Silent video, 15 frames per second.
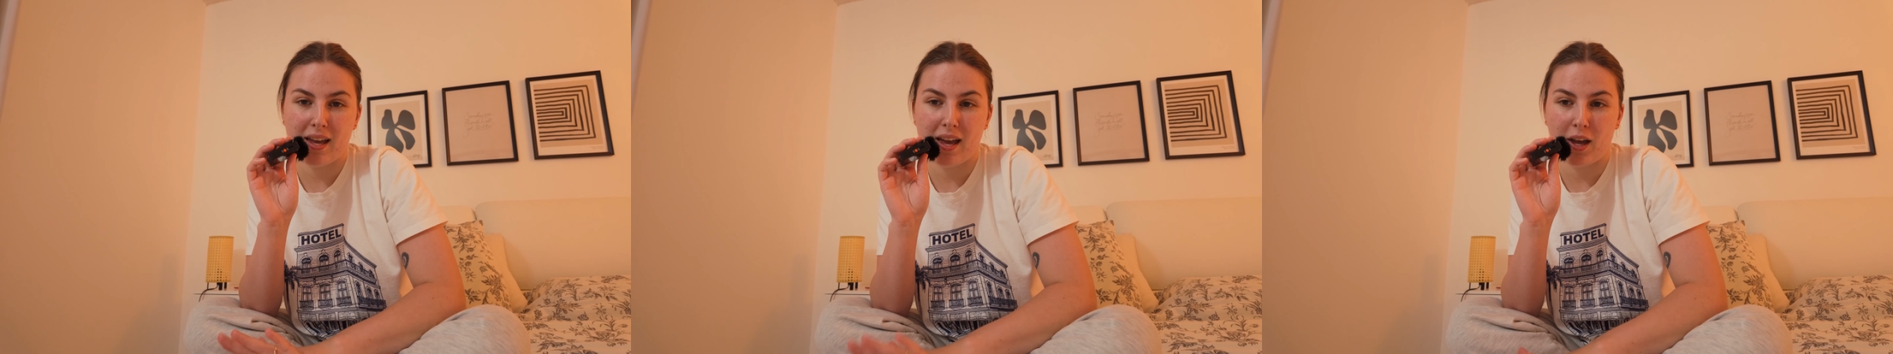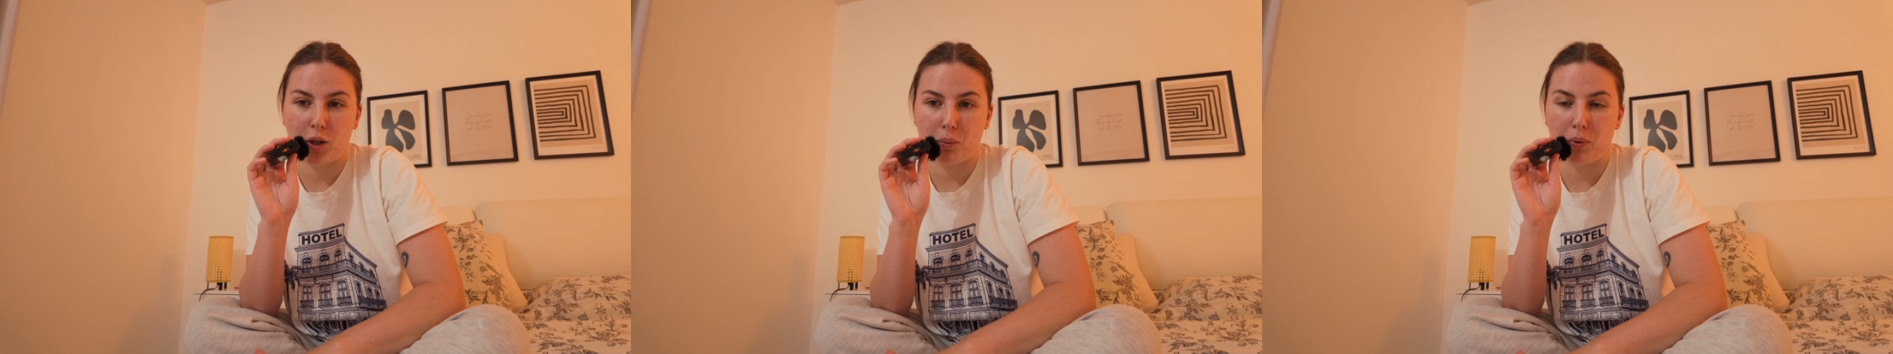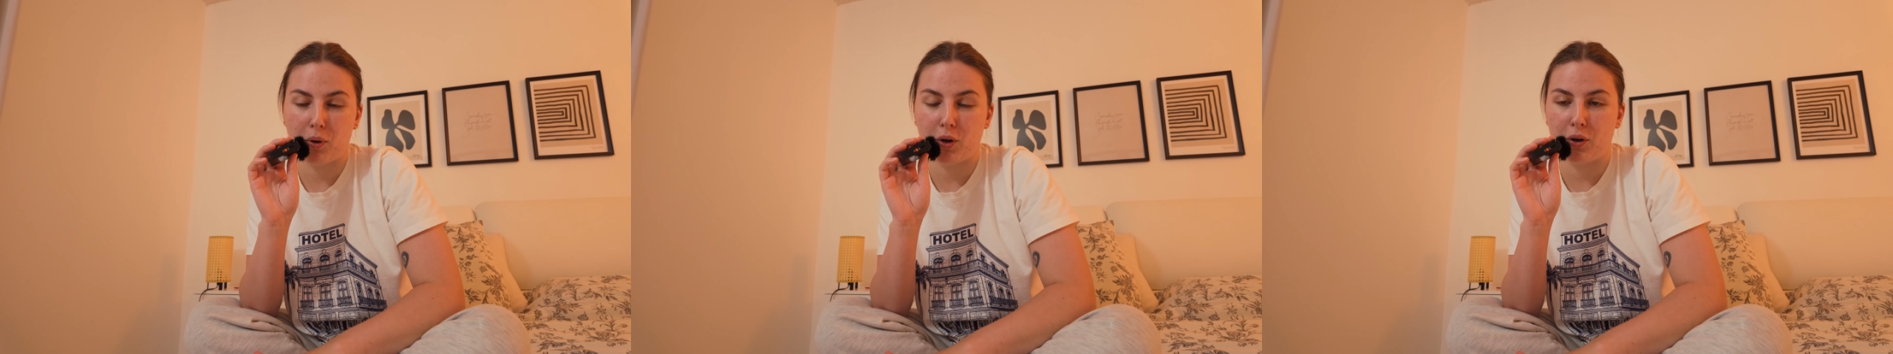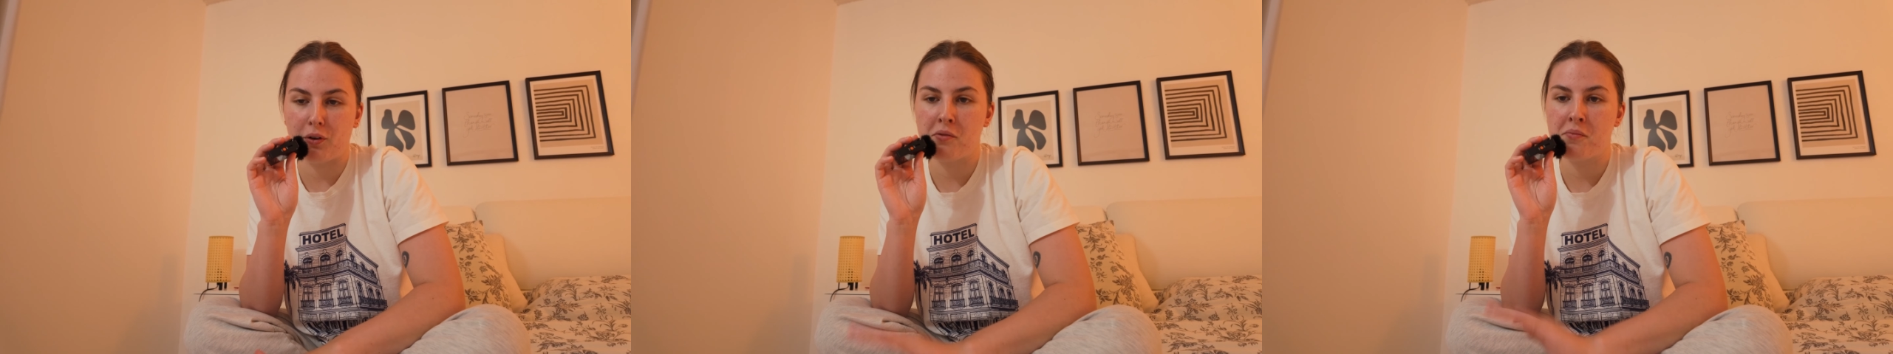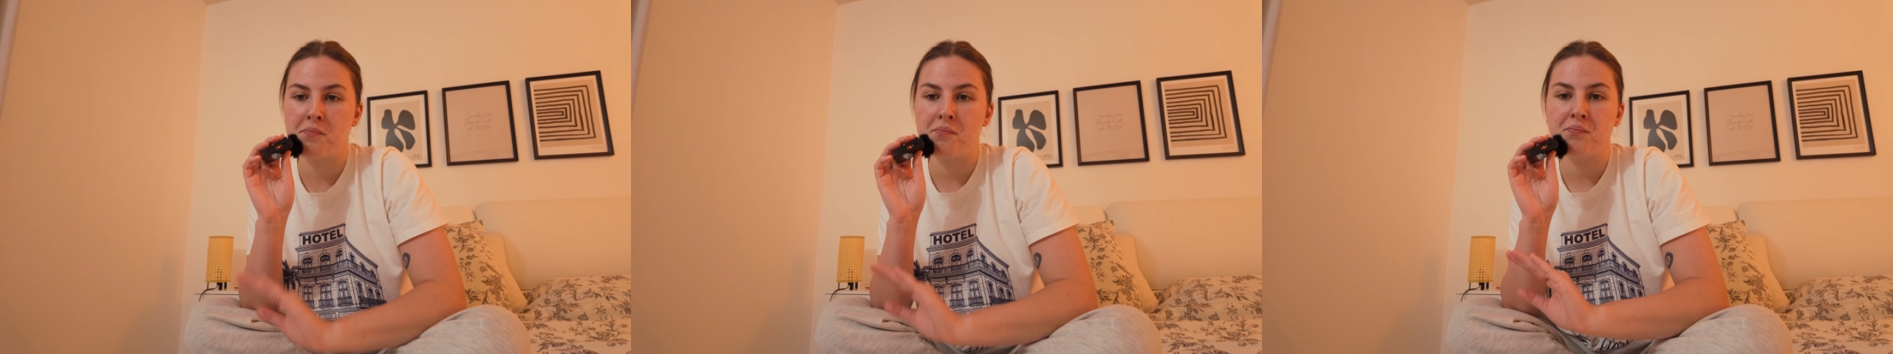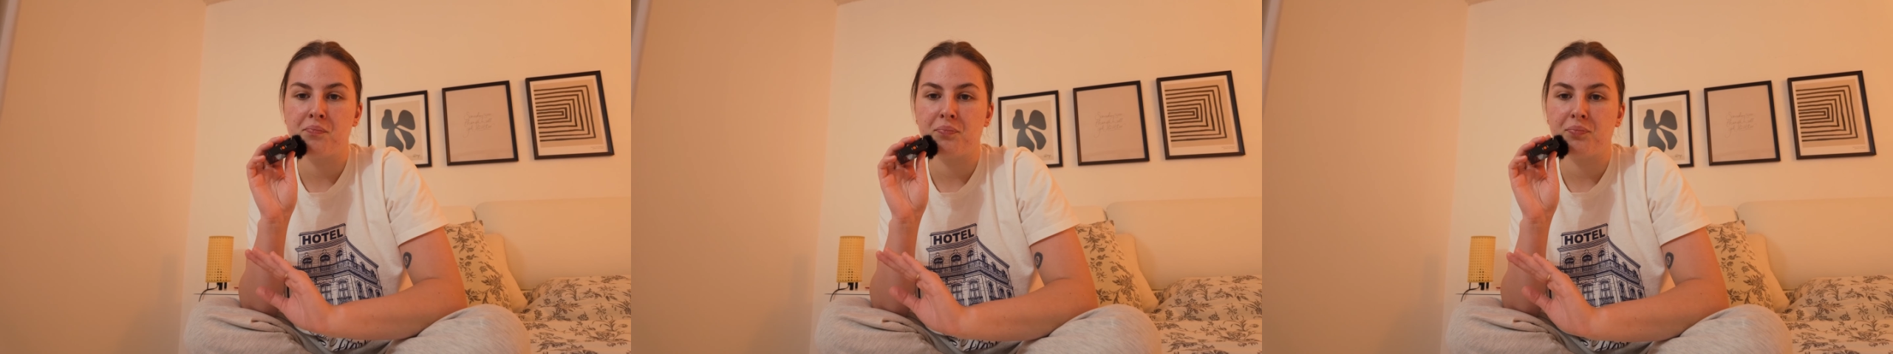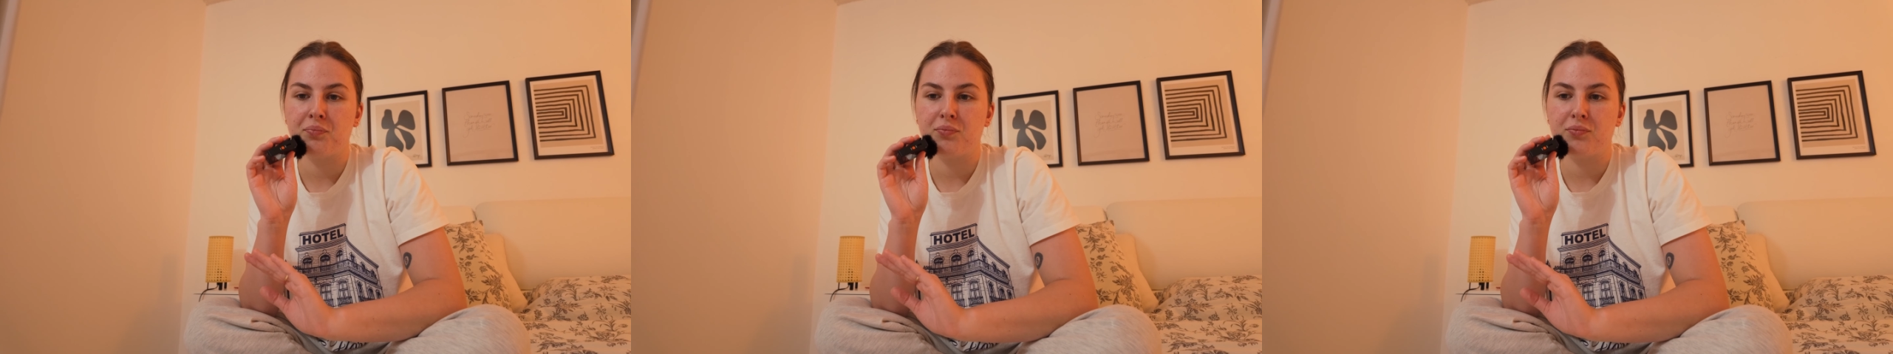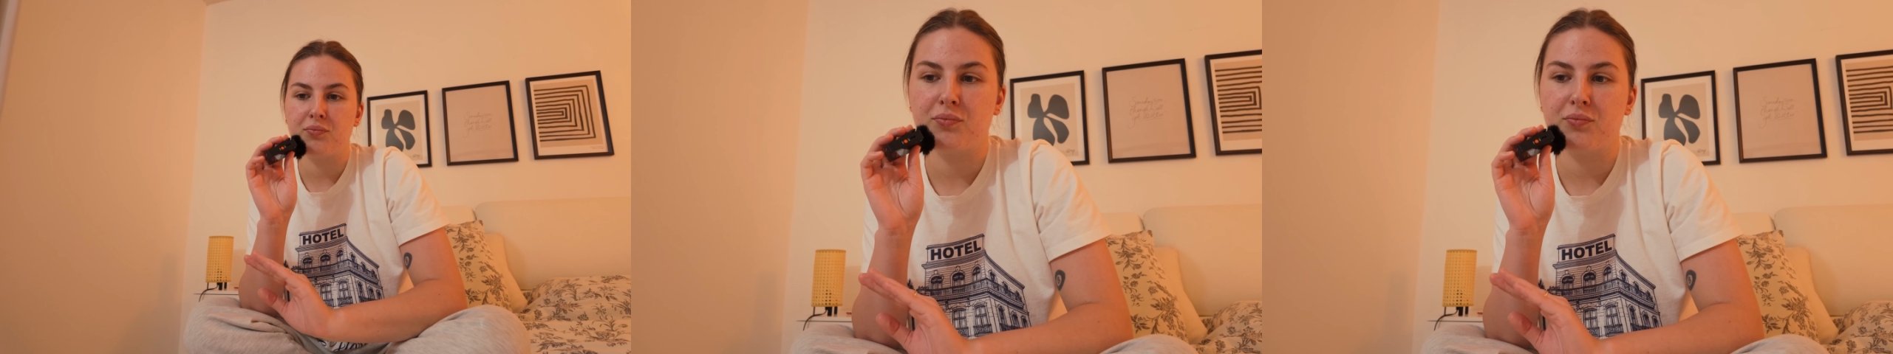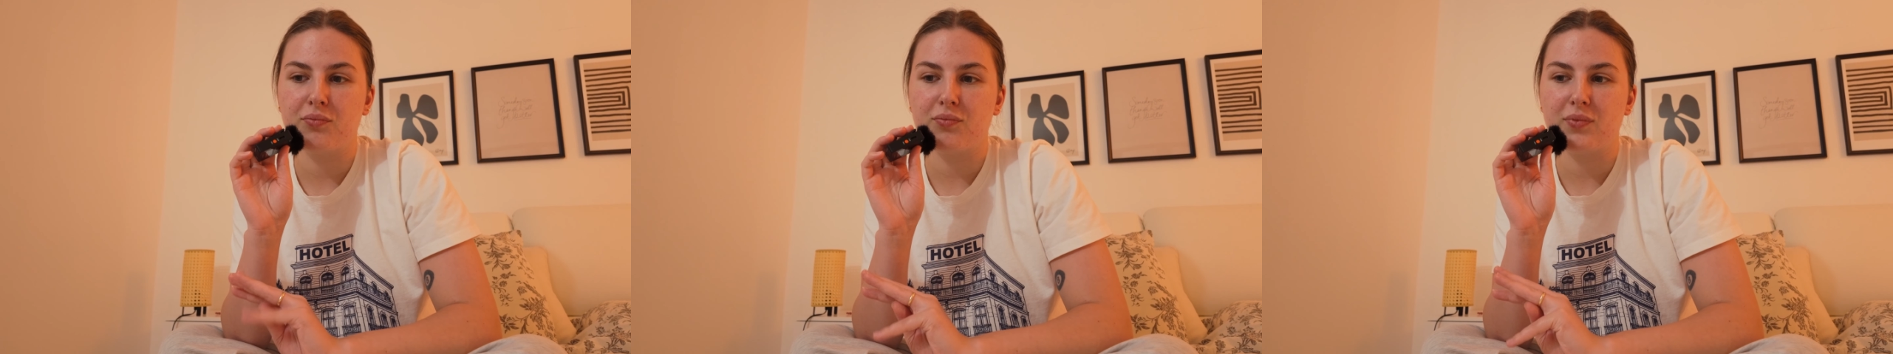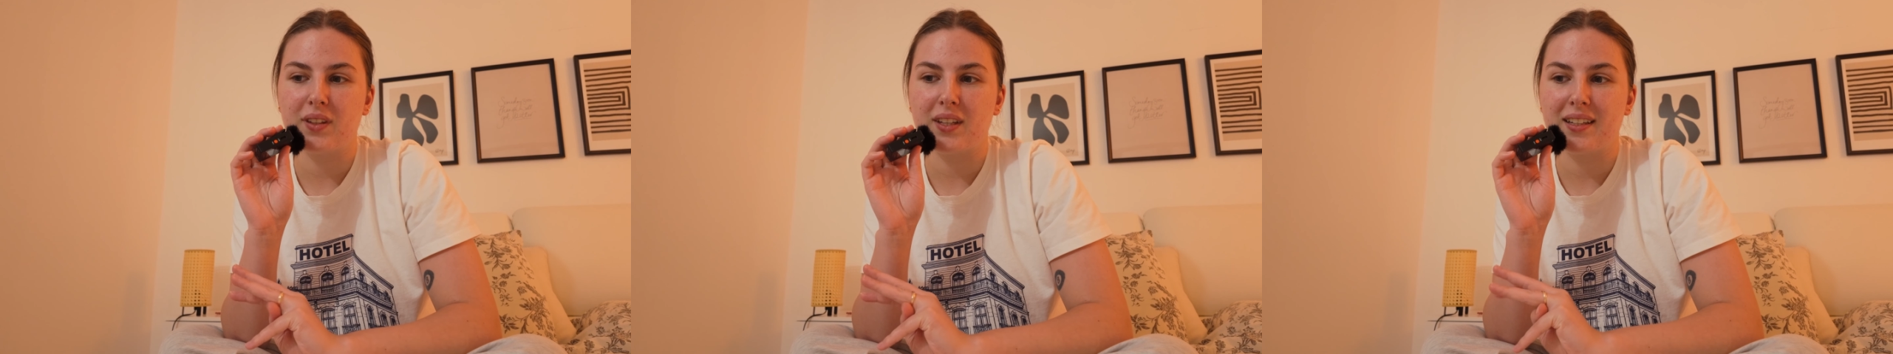help her
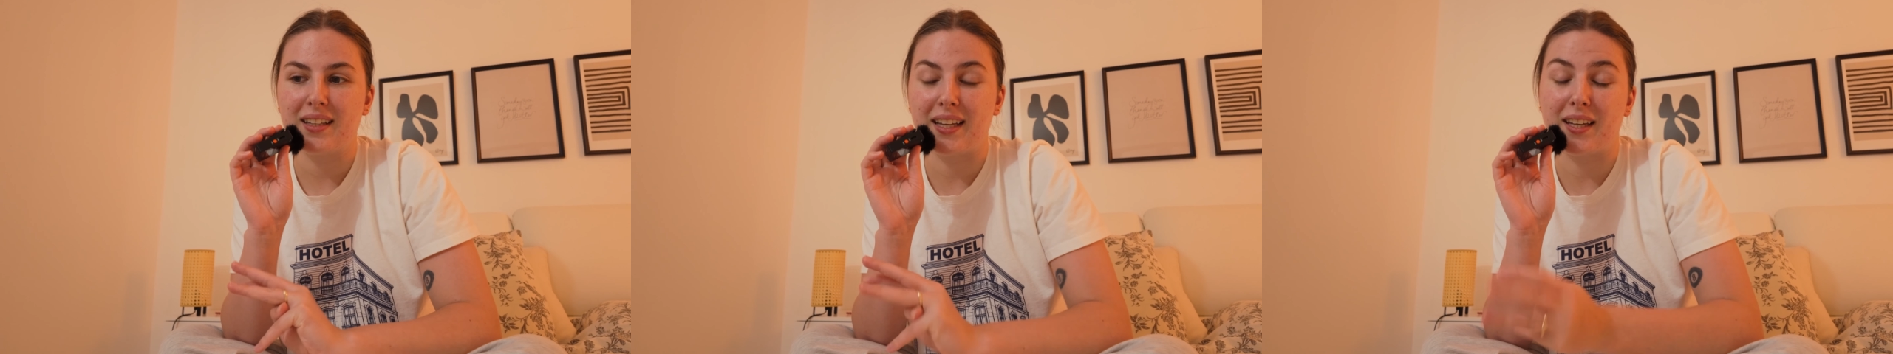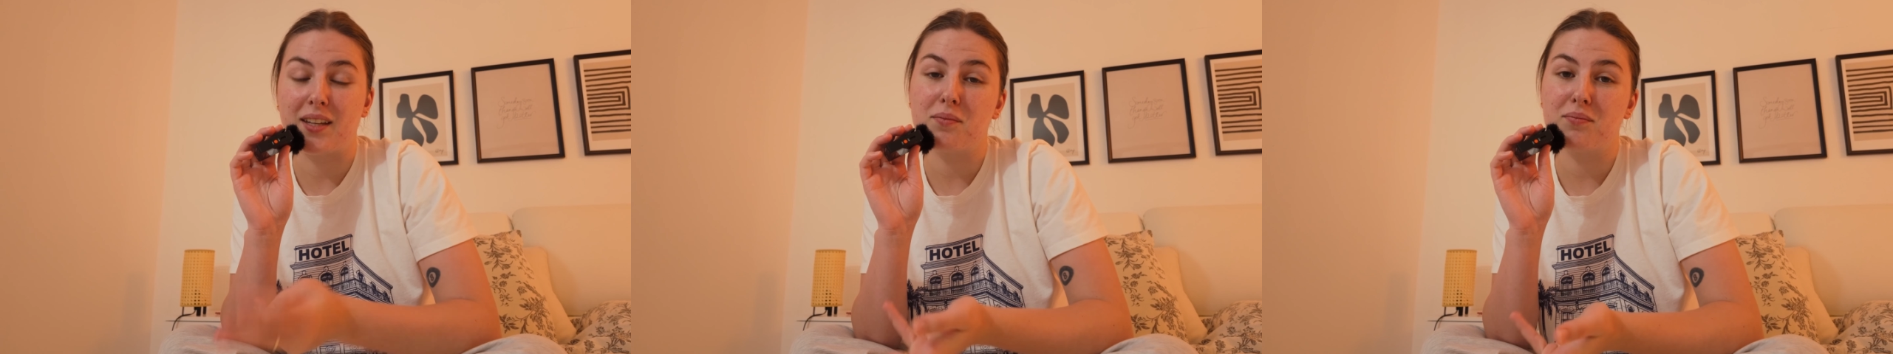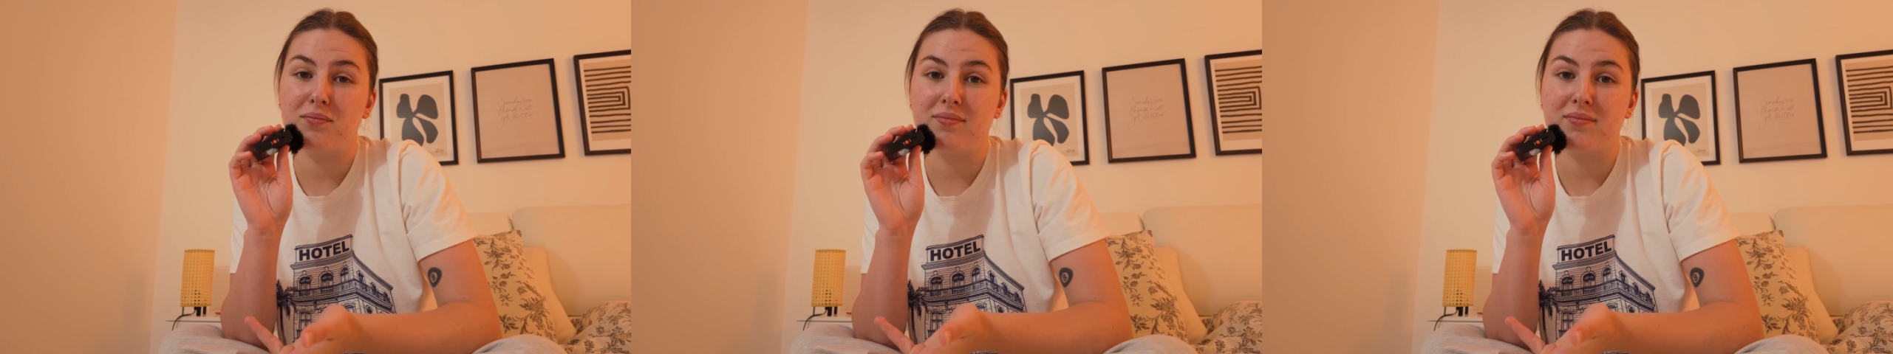like